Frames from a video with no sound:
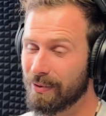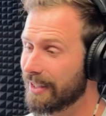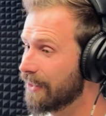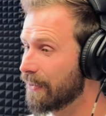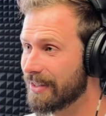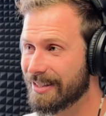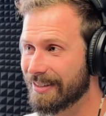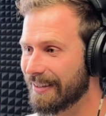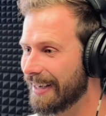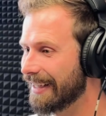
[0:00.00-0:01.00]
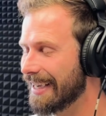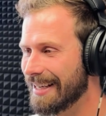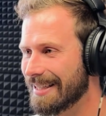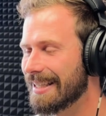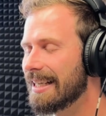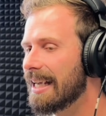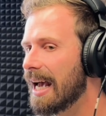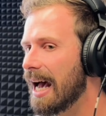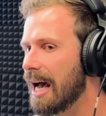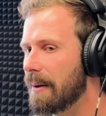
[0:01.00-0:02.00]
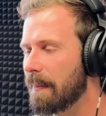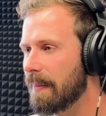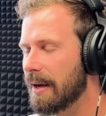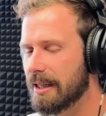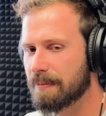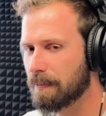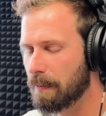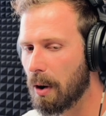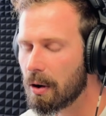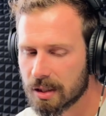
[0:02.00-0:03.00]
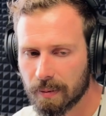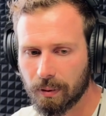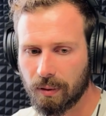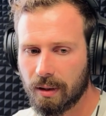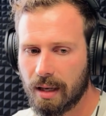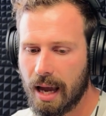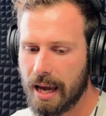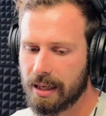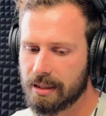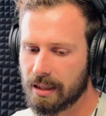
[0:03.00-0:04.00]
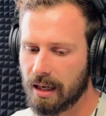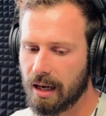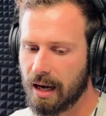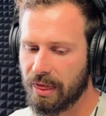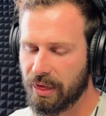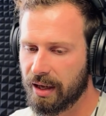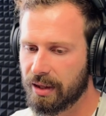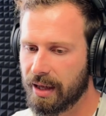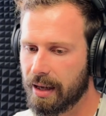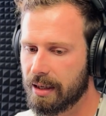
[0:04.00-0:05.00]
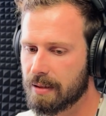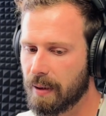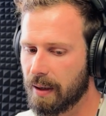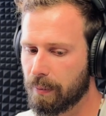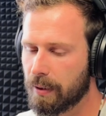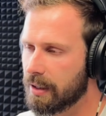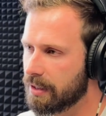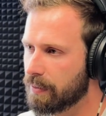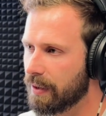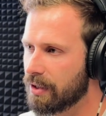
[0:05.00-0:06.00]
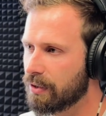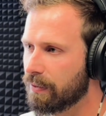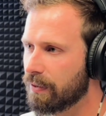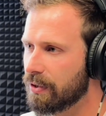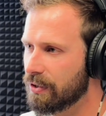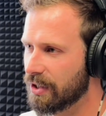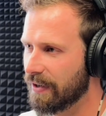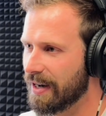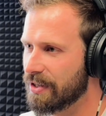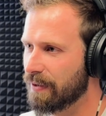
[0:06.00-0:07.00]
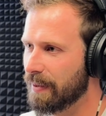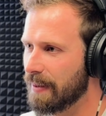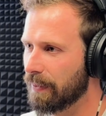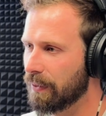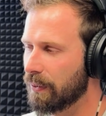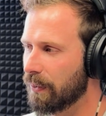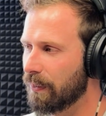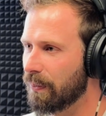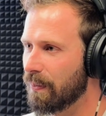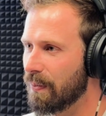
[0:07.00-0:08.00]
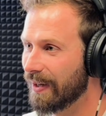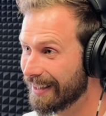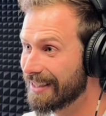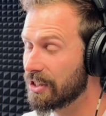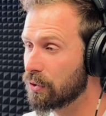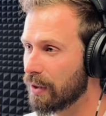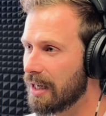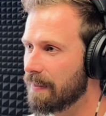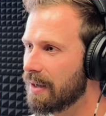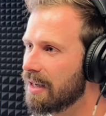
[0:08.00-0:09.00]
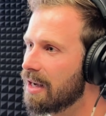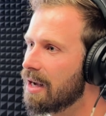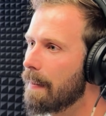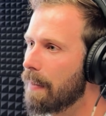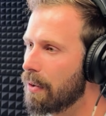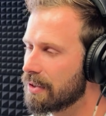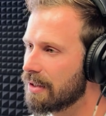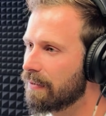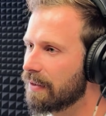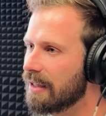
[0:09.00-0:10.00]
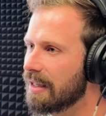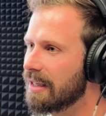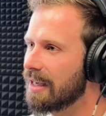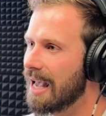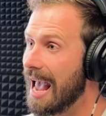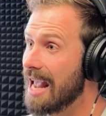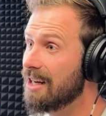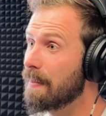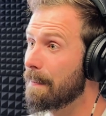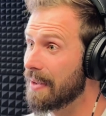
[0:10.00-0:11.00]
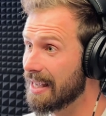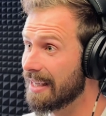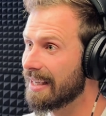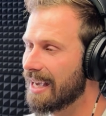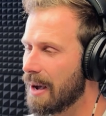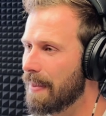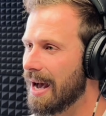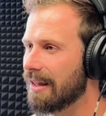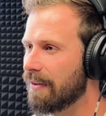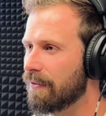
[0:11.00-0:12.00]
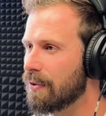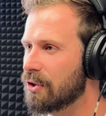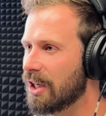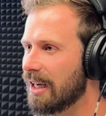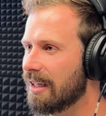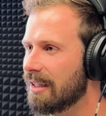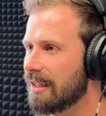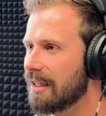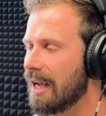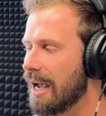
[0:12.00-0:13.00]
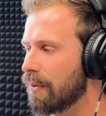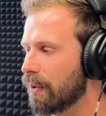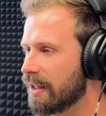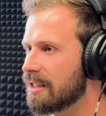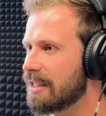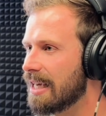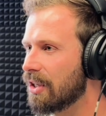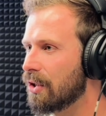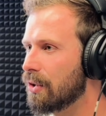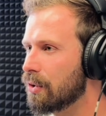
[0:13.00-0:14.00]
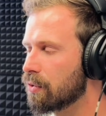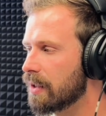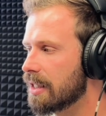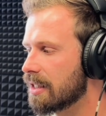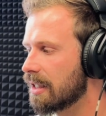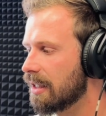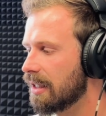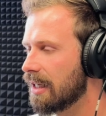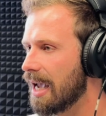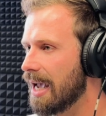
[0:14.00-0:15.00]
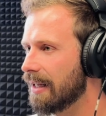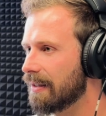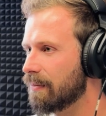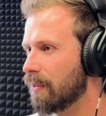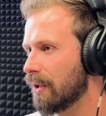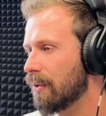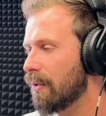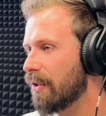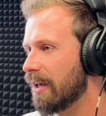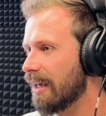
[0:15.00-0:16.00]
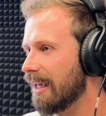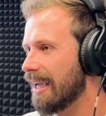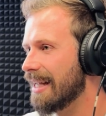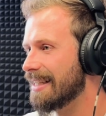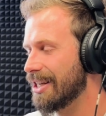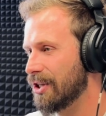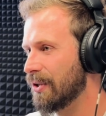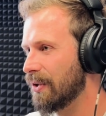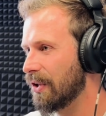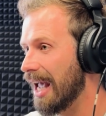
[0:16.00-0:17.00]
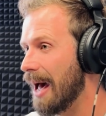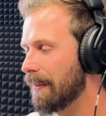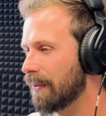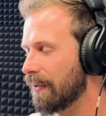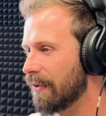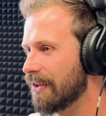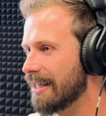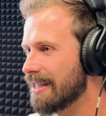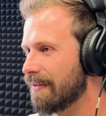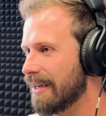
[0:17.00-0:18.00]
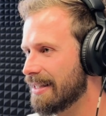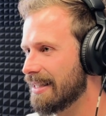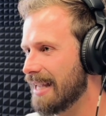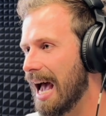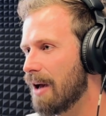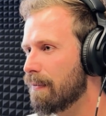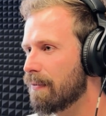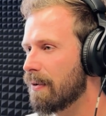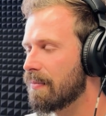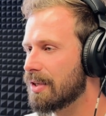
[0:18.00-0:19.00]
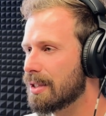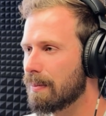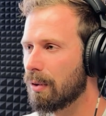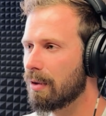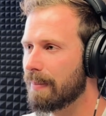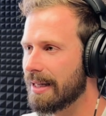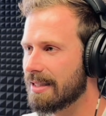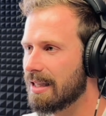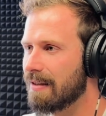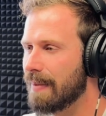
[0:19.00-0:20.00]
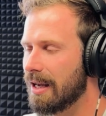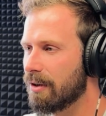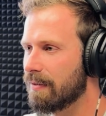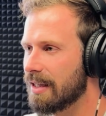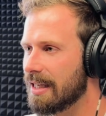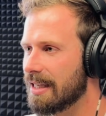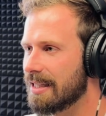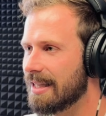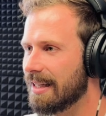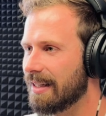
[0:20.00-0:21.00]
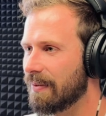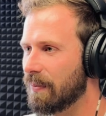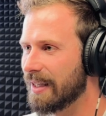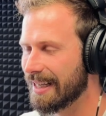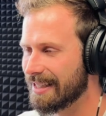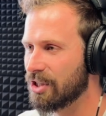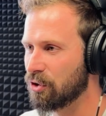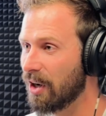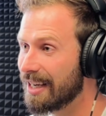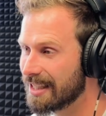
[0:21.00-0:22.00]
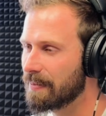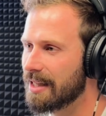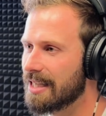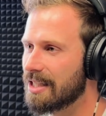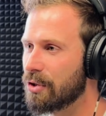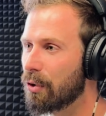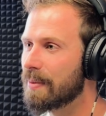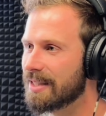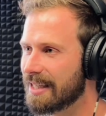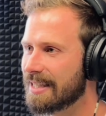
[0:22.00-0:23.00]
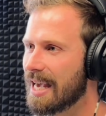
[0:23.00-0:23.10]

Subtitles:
really want to, I guess. It's possible. And I think that has been pretty inspirational for a new generation of people who are willing to dream positively and big about the future, and willing to take a huge risk. And with all the additional capital that these investors have from the smaller bets that they've made over the years, then we get to try some of these enormous things